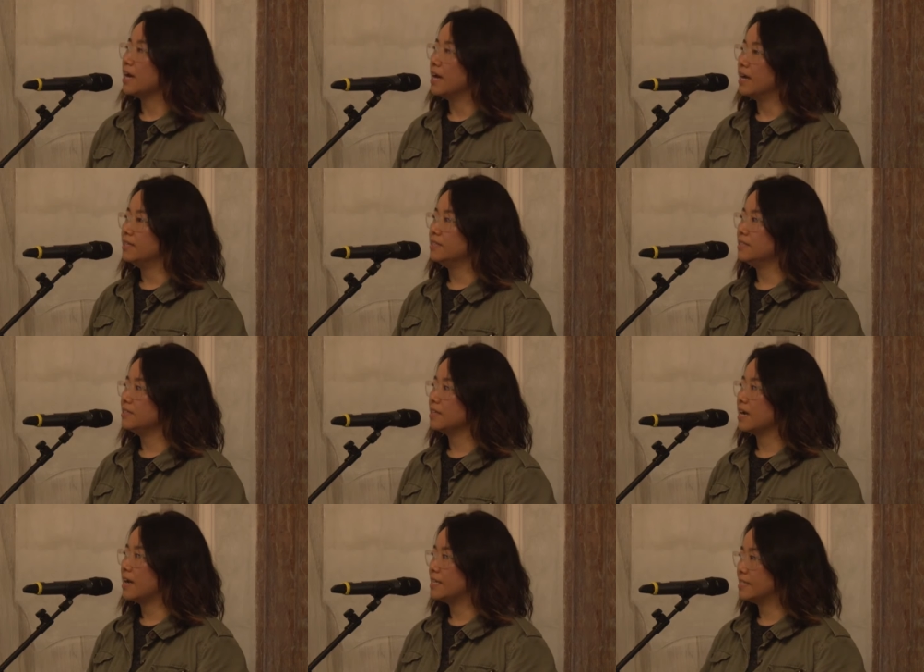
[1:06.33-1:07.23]

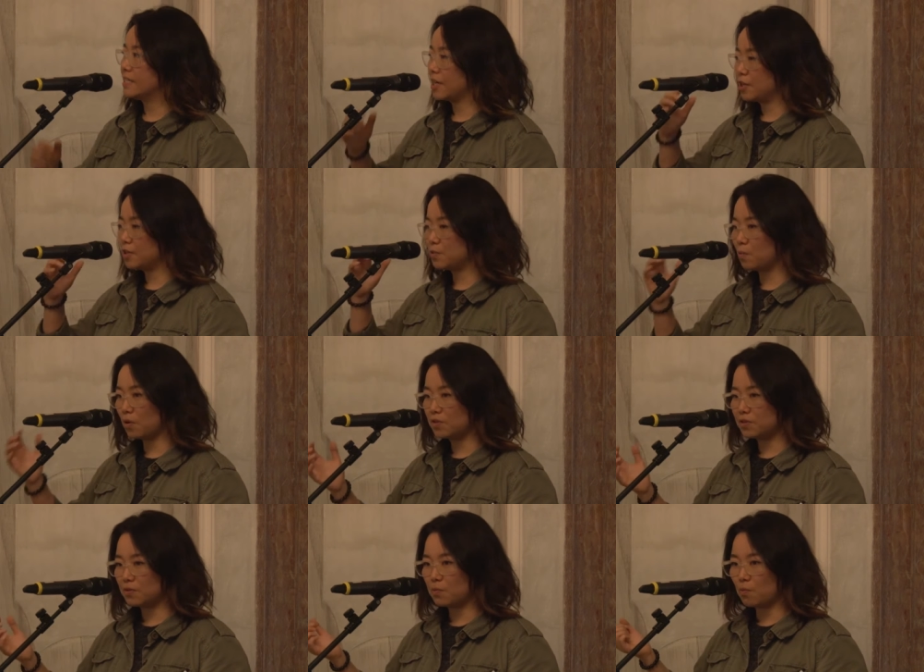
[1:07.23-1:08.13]
And I started to
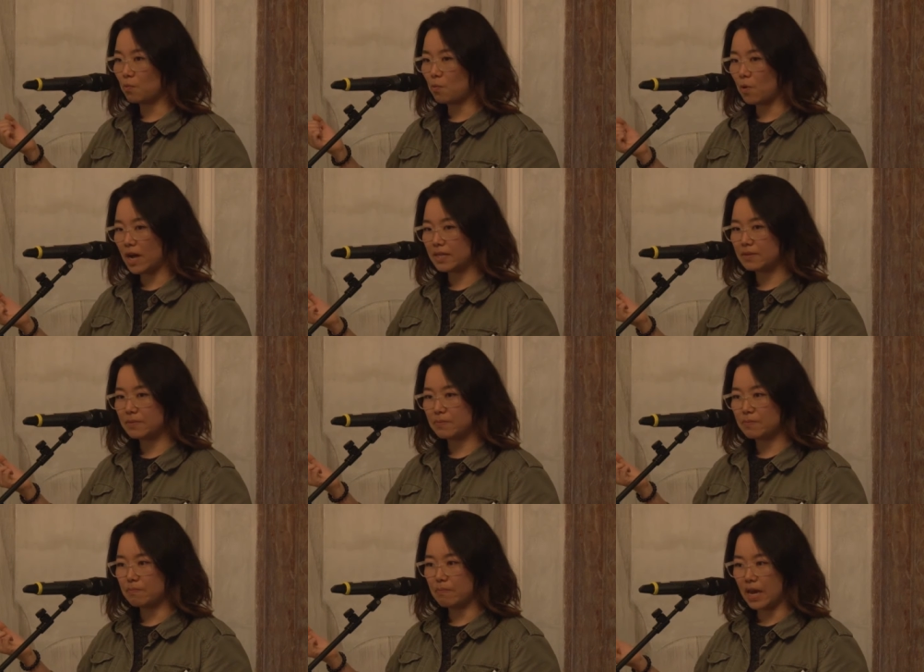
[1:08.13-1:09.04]
wonder what
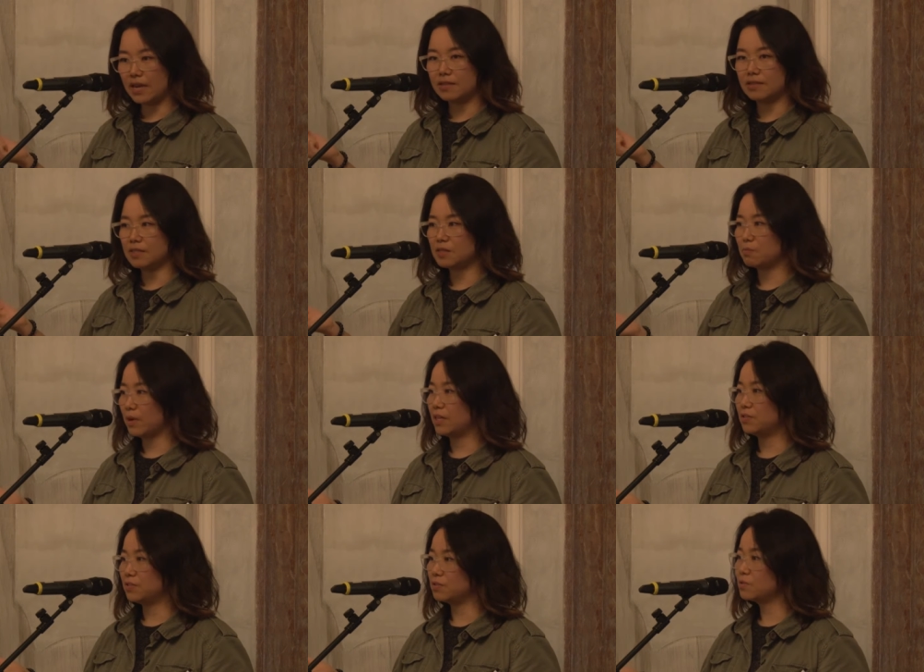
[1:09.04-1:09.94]
made this
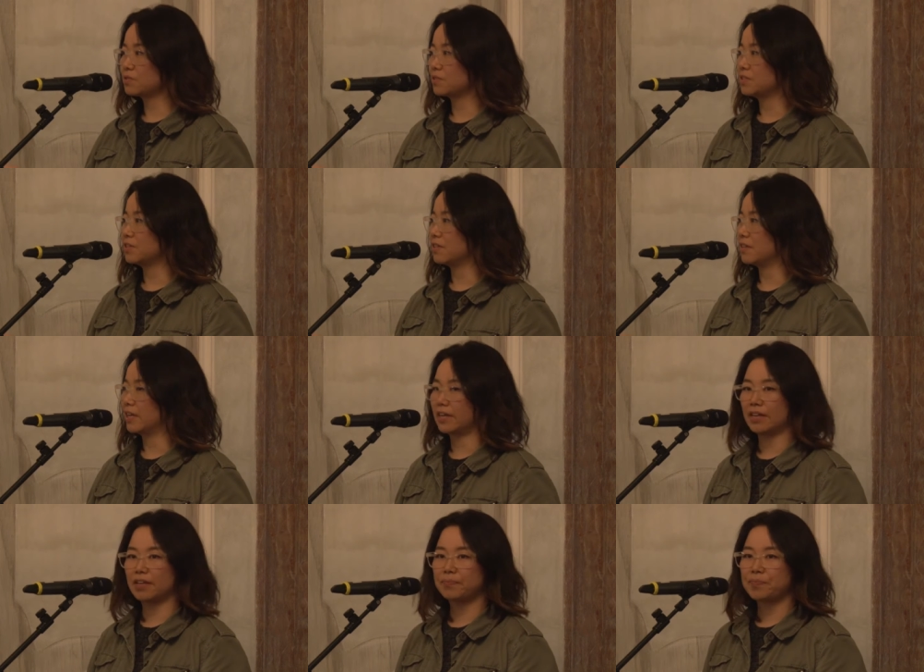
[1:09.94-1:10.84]
man to do such a
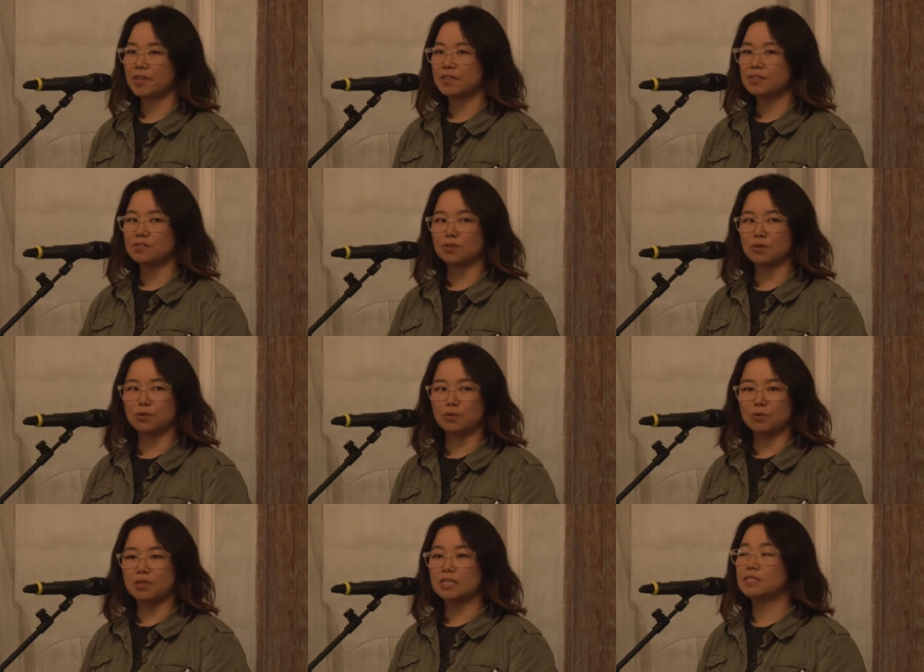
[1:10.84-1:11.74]
thing.
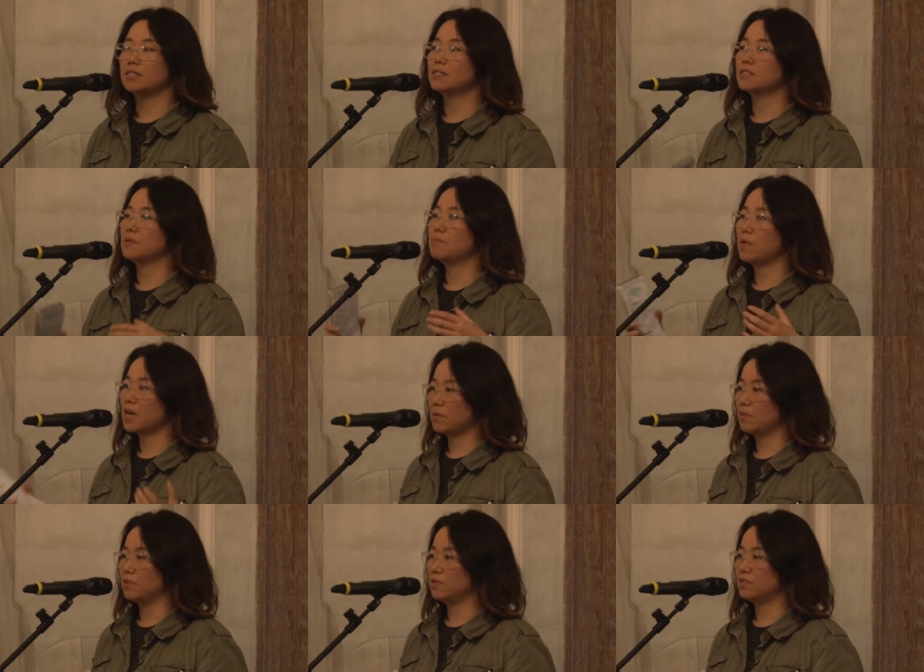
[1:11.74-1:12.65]
So this is
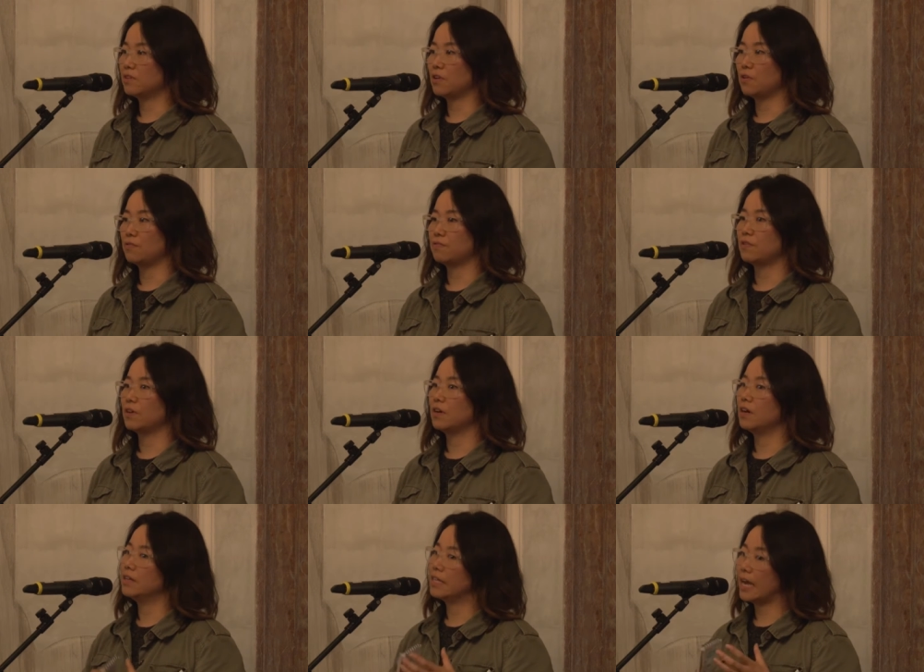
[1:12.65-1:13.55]
embodiment of
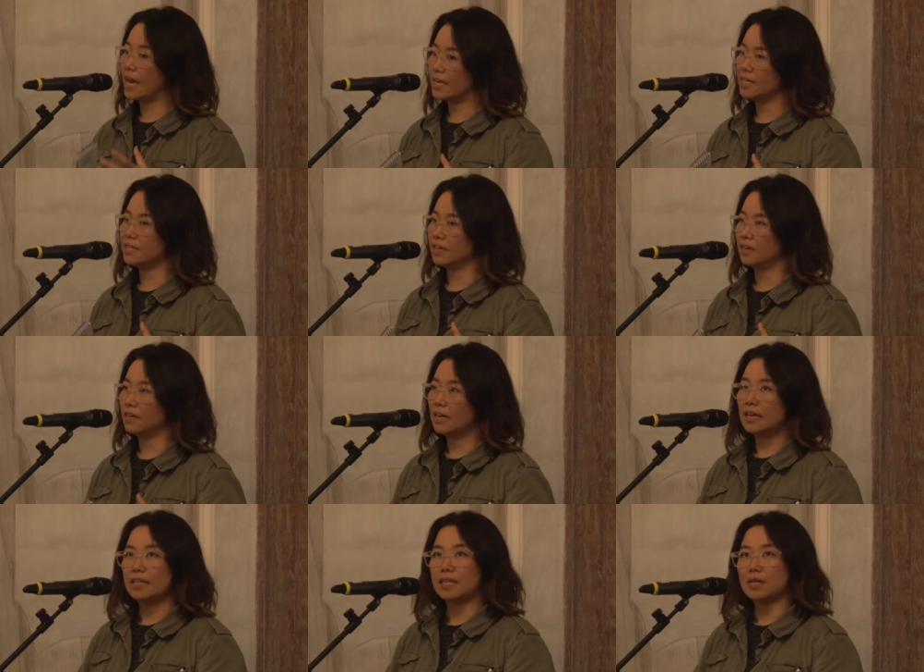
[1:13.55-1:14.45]
uh, the idea
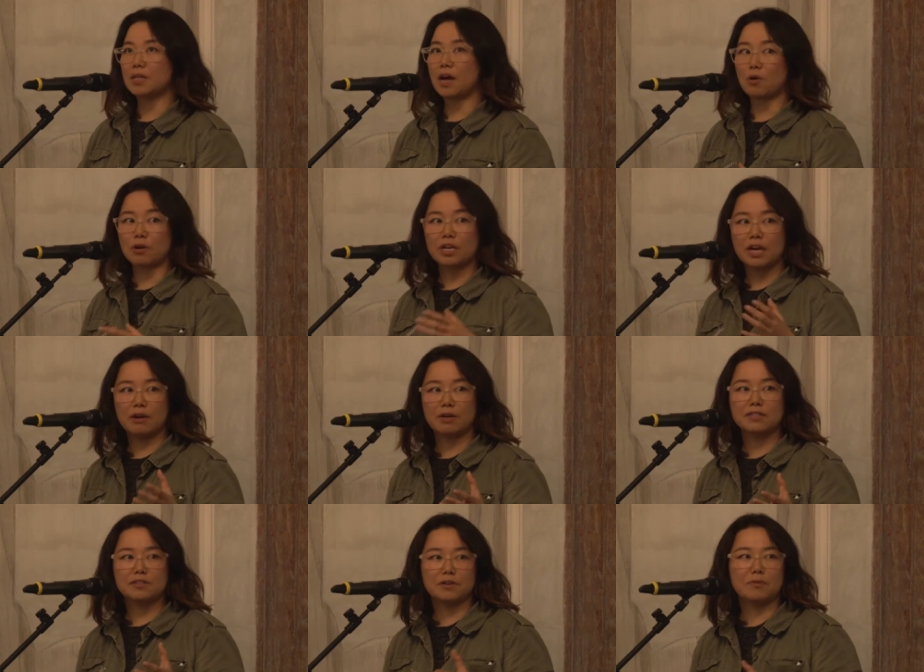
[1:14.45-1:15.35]
that our
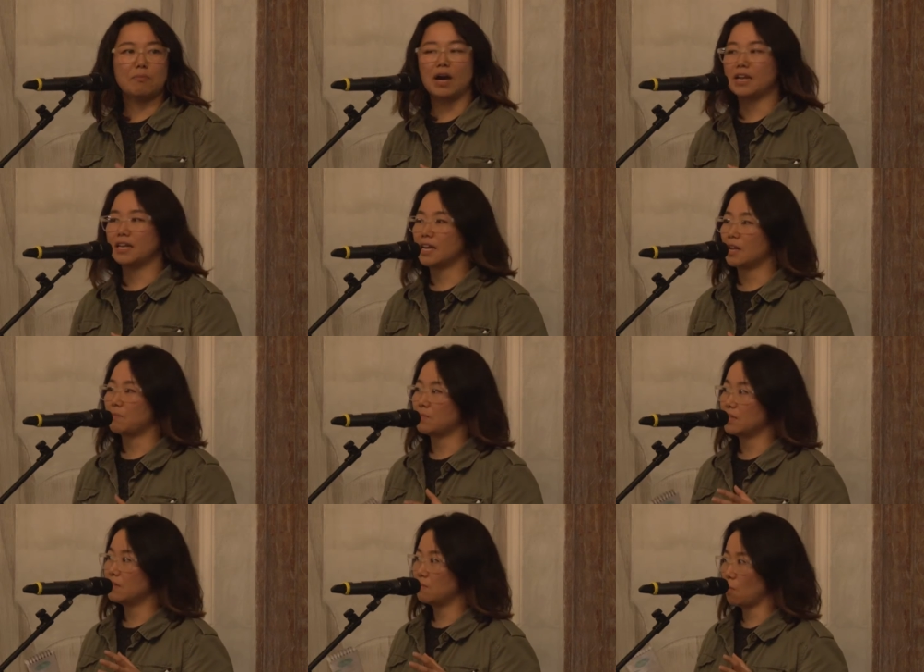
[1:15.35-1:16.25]
character might
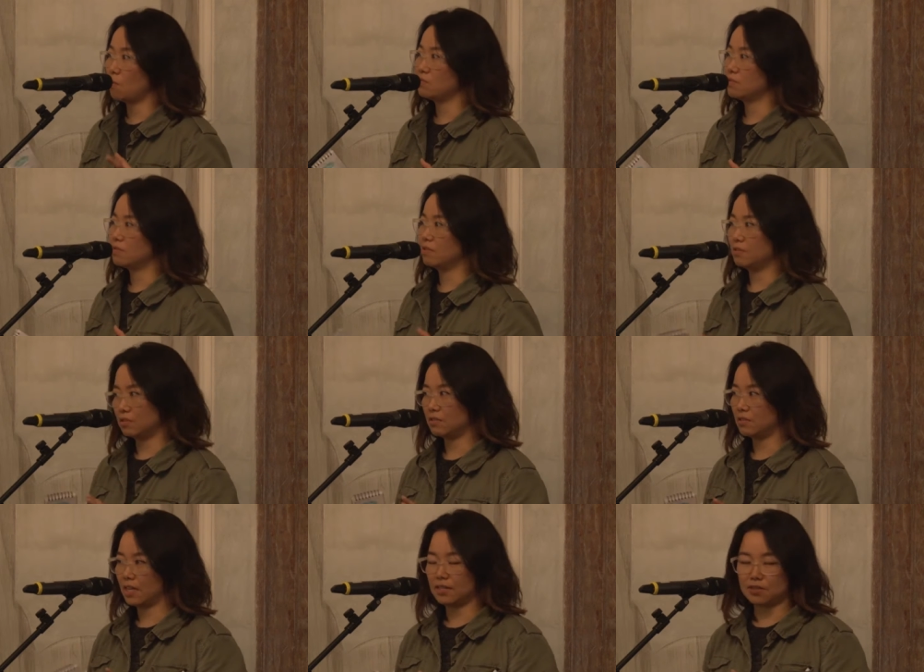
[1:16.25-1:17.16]
not be the monster,
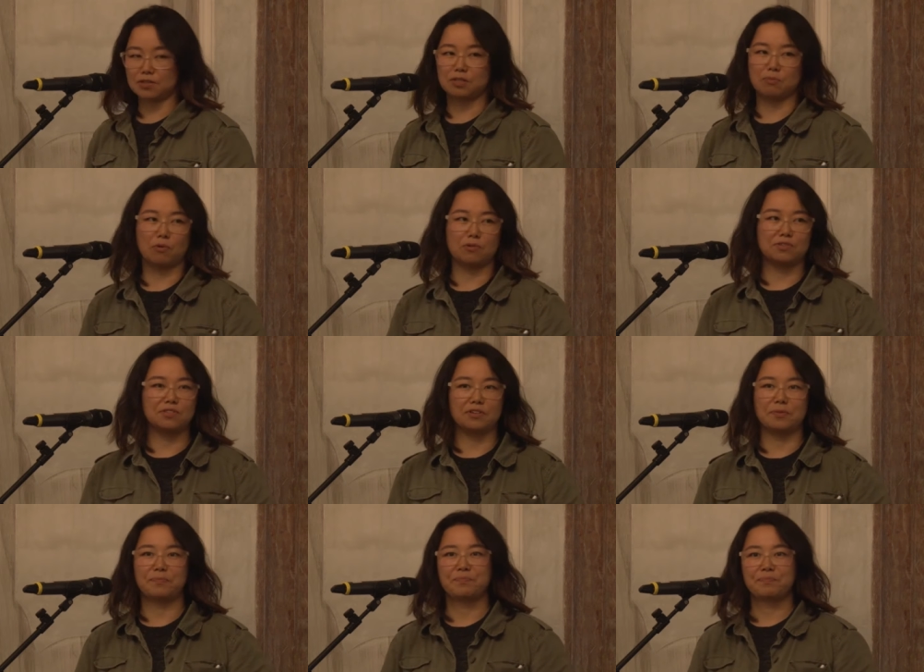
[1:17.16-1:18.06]
not just a
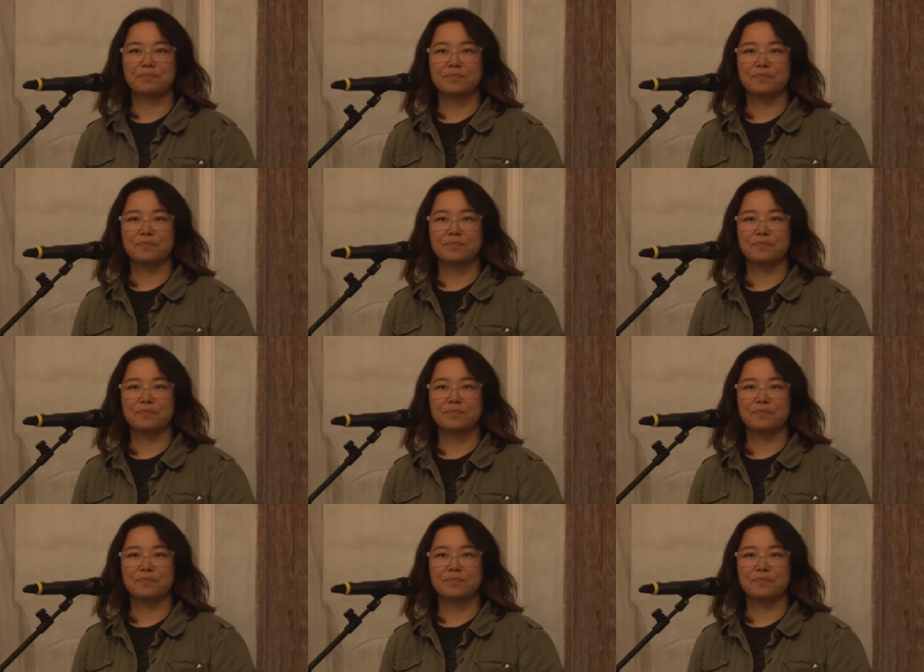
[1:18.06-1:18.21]
monster.